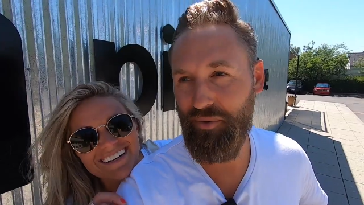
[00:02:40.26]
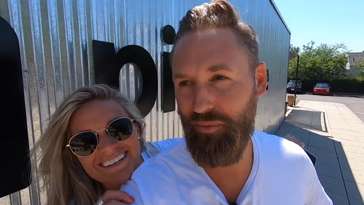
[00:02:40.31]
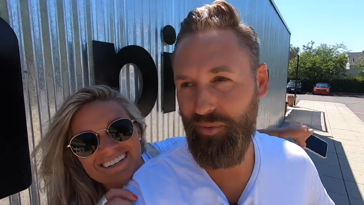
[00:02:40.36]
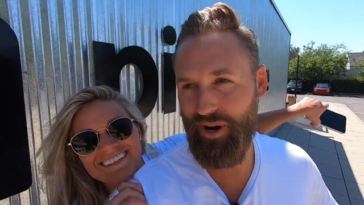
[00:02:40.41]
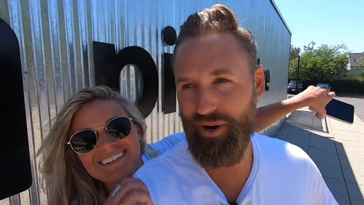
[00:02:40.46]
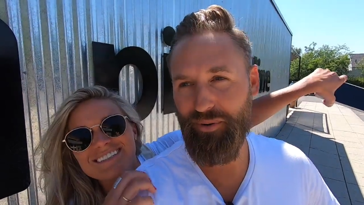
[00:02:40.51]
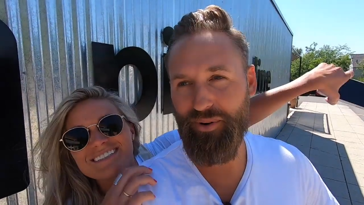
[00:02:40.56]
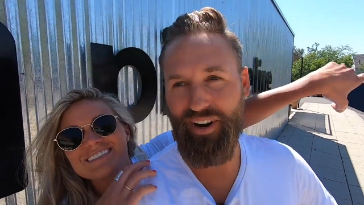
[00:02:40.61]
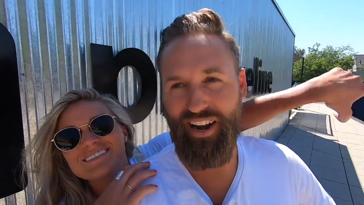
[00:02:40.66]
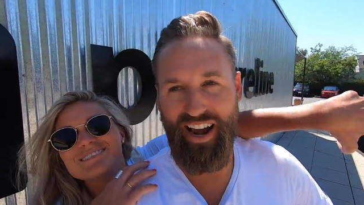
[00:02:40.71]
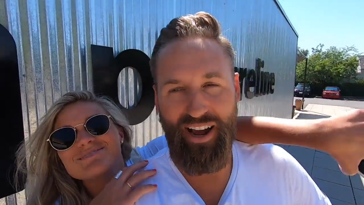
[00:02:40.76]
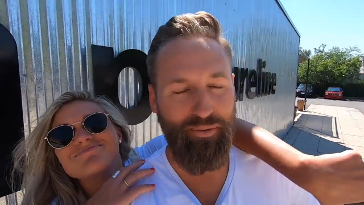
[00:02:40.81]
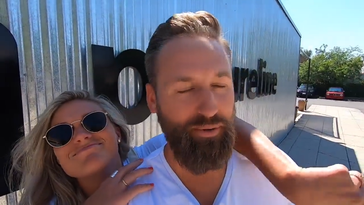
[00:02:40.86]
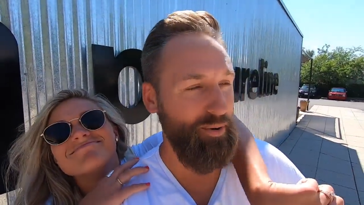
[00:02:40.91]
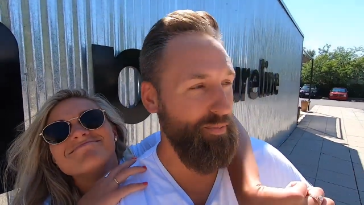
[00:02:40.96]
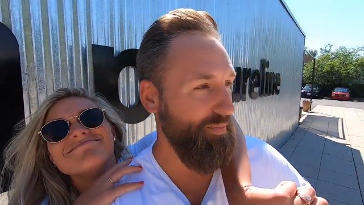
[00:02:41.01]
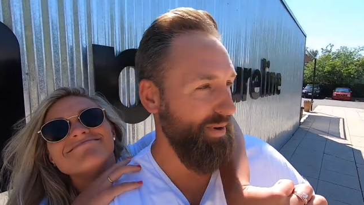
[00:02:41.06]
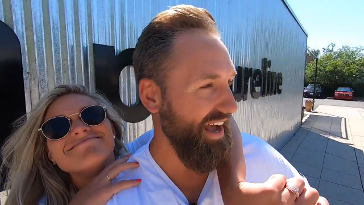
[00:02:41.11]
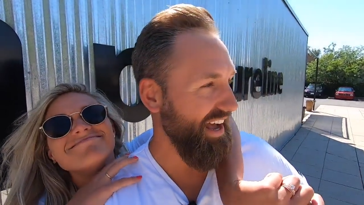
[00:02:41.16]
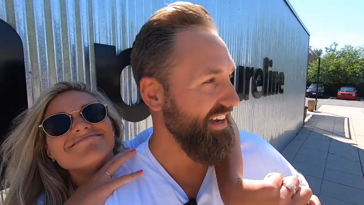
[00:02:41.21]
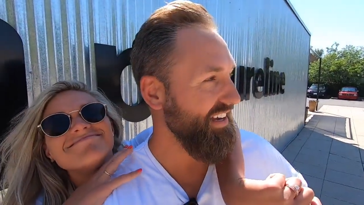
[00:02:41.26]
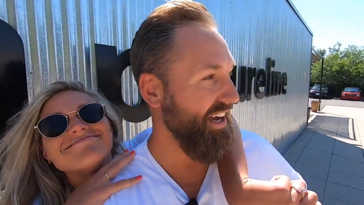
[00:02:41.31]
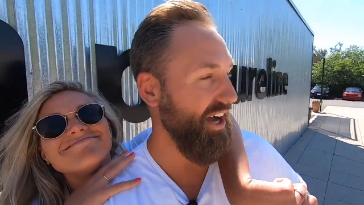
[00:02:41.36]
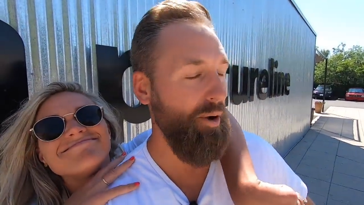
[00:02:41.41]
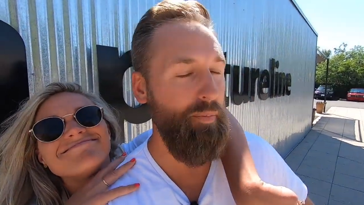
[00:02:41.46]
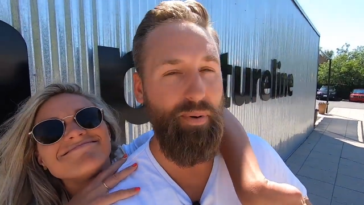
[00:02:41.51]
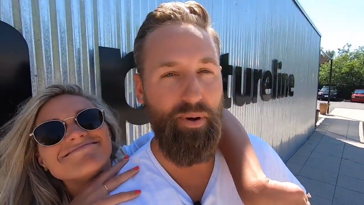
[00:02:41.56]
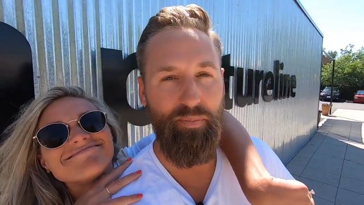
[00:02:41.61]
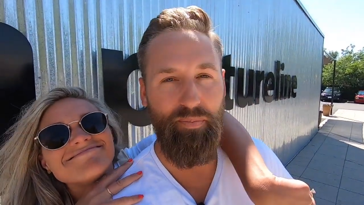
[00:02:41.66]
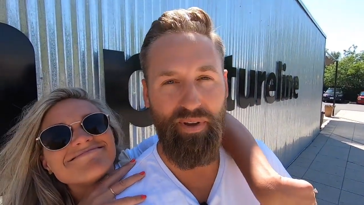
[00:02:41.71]
Speaker 1: where we're at. We're back
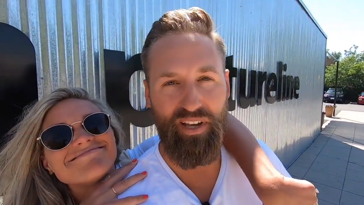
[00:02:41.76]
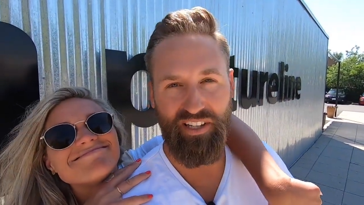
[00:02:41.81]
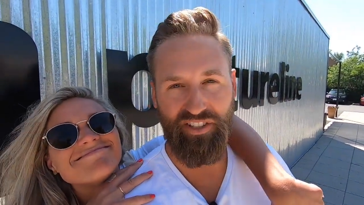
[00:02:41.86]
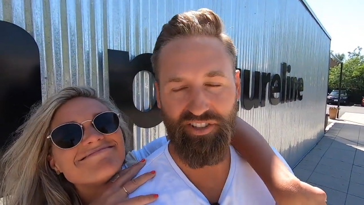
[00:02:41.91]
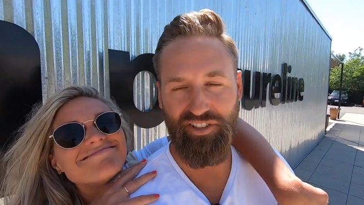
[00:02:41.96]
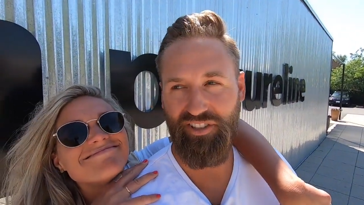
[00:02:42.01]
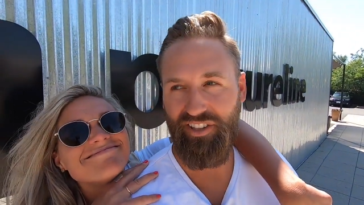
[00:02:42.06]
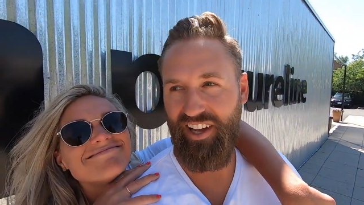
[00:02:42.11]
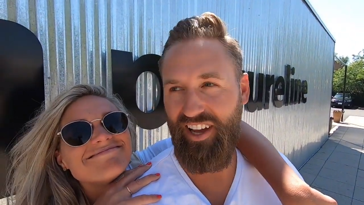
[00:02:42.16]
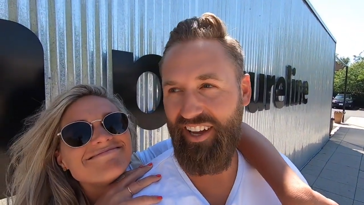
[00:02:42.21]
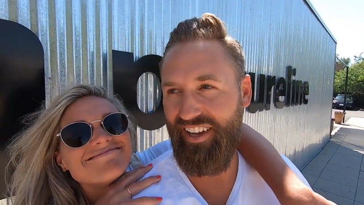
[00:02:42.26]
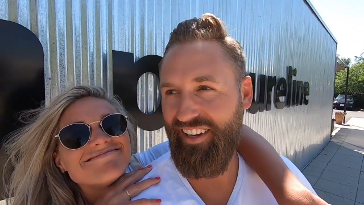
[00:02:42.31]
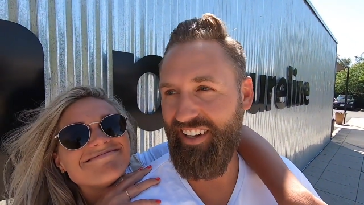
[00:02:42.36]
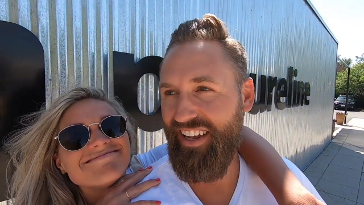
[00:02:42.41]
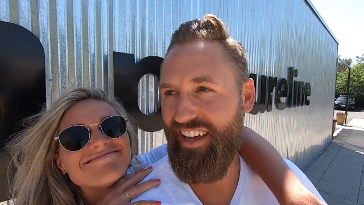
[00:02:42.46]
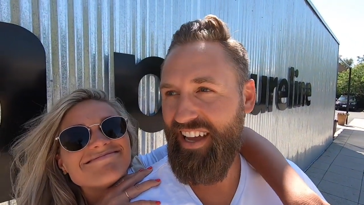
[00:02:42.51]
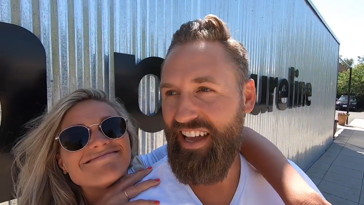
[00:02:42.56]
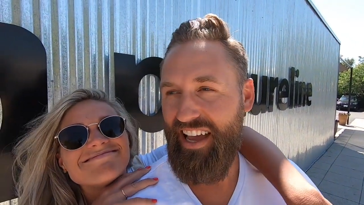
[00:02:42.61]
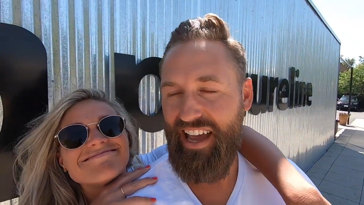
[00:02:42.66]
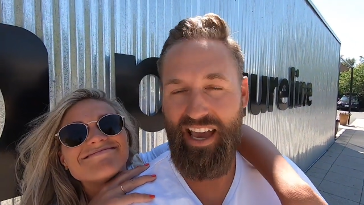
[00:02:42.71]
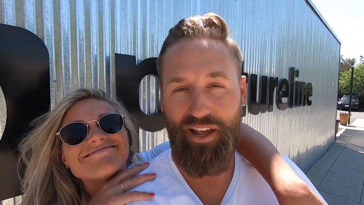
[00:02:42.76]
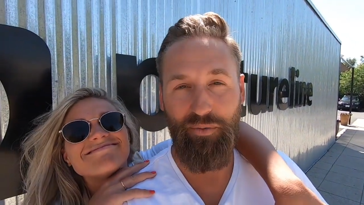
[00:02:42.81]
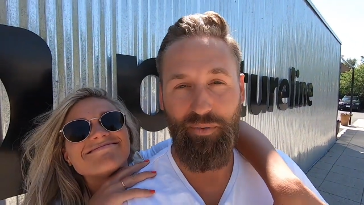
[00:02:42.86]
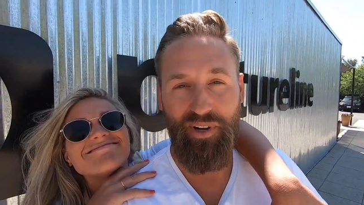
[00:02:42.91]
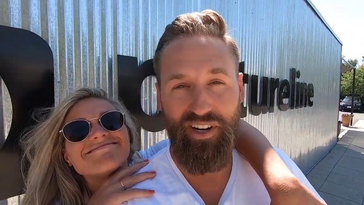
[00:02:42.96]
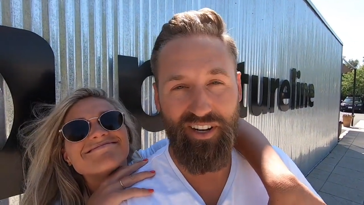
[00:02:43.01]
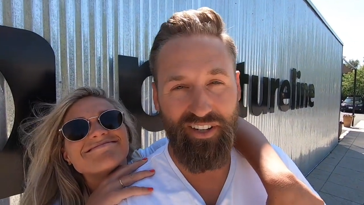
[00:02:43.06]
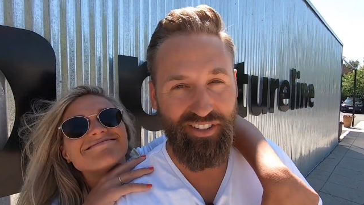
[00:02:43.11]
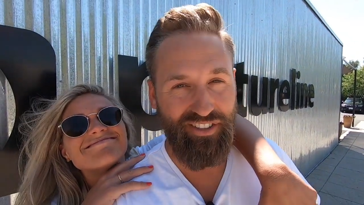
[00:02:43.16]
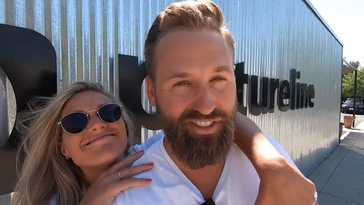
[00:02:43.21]
up at Pictureline and we
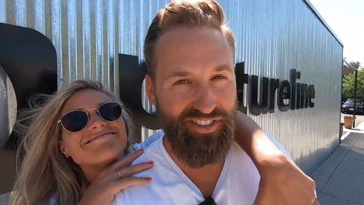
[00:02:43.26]
are